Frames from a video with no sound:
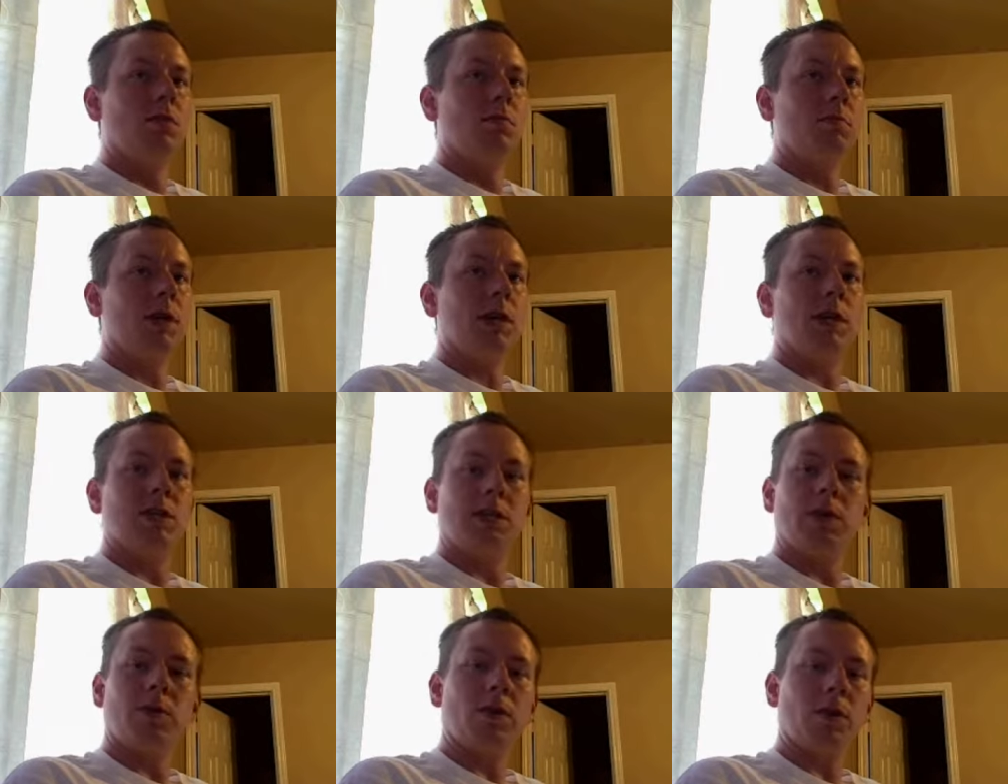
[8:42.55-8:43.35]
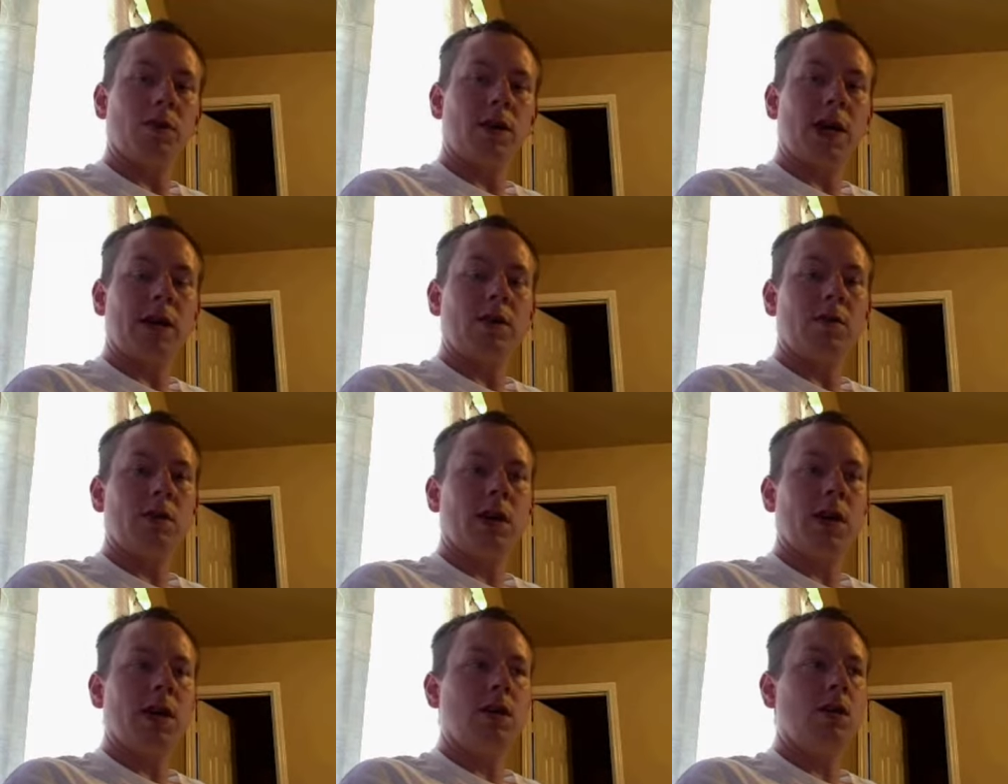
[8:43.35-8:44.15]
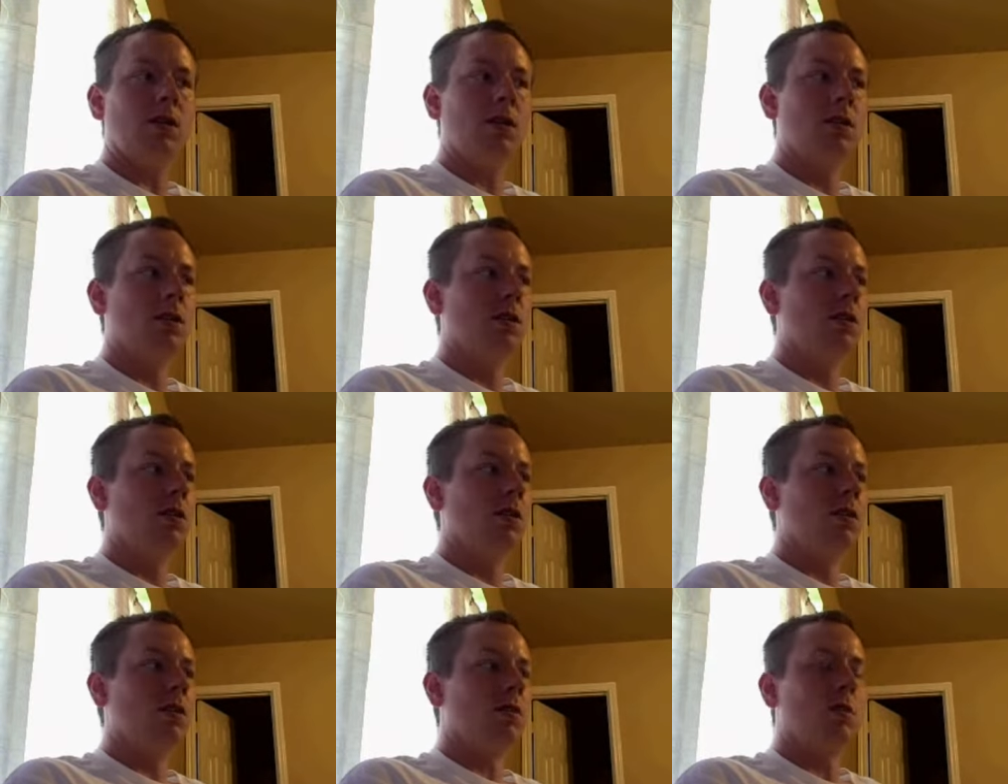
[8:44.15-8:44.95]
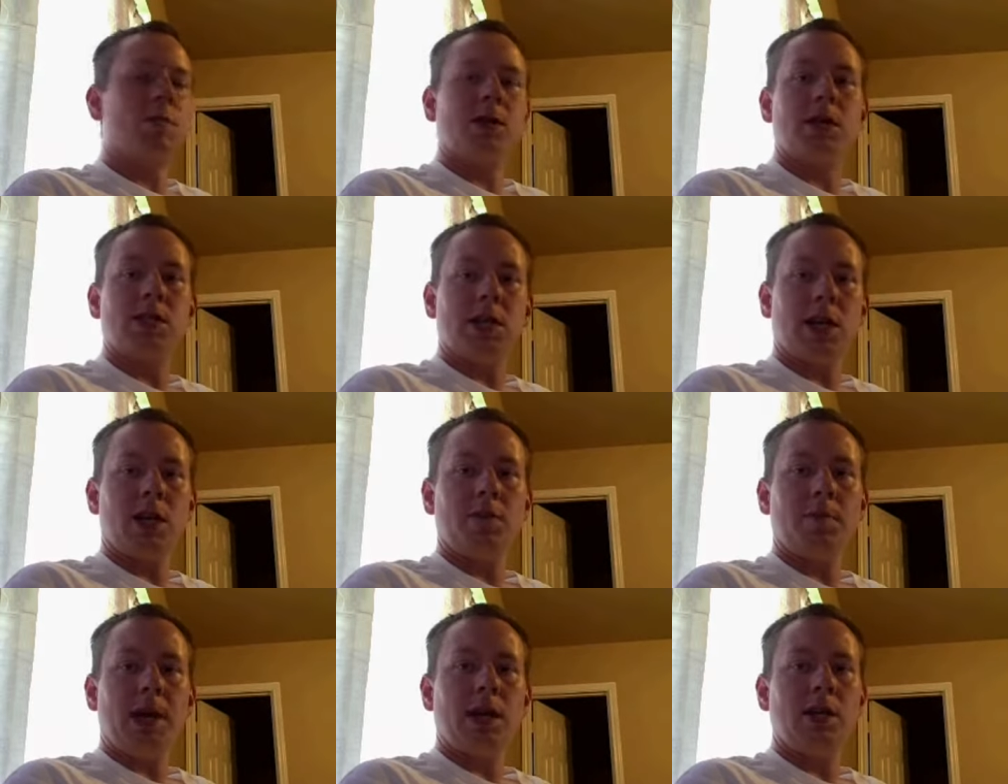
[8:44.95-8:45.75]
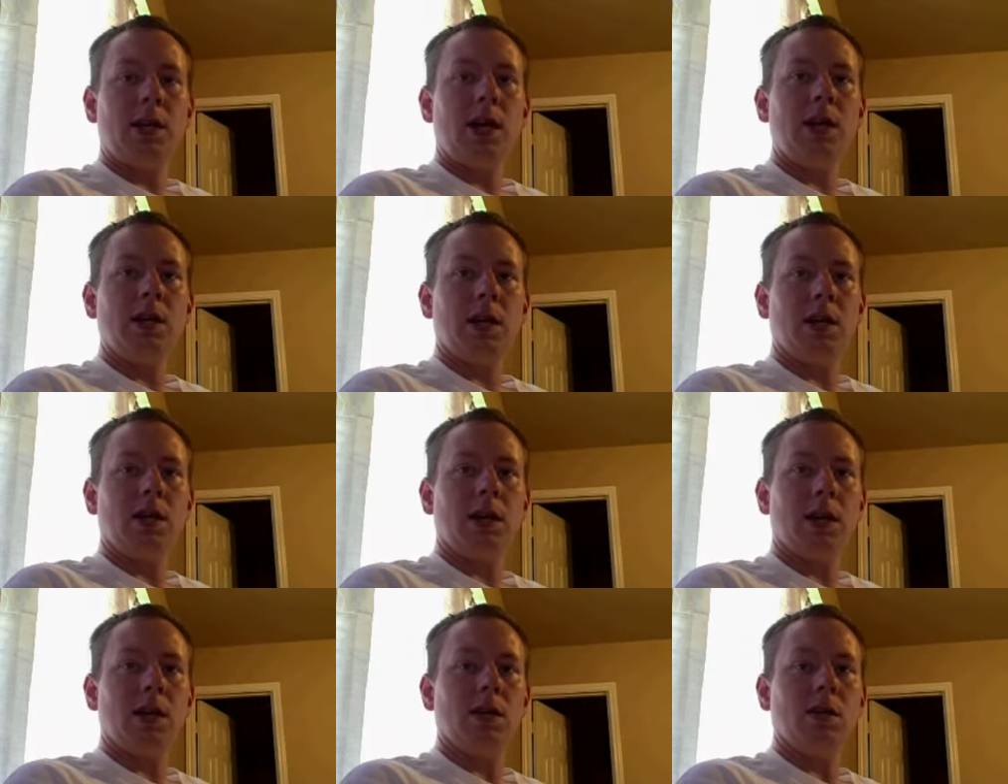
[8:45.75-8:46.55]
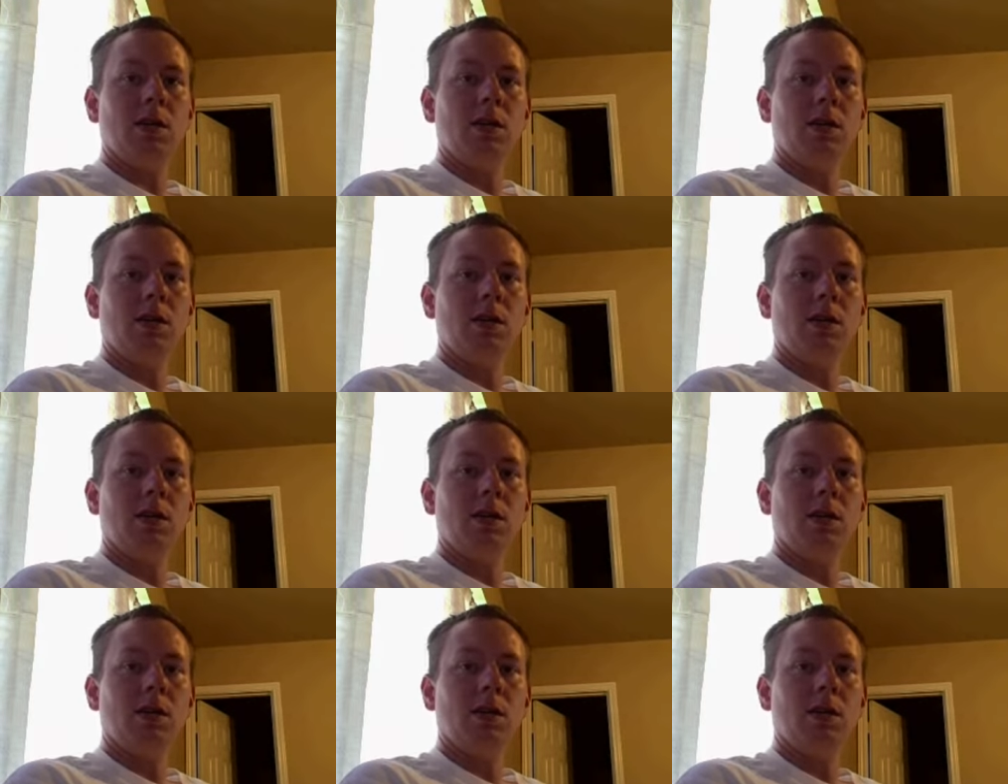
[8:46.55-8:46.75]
because they were on crack cocaine or because they had a bad day that day.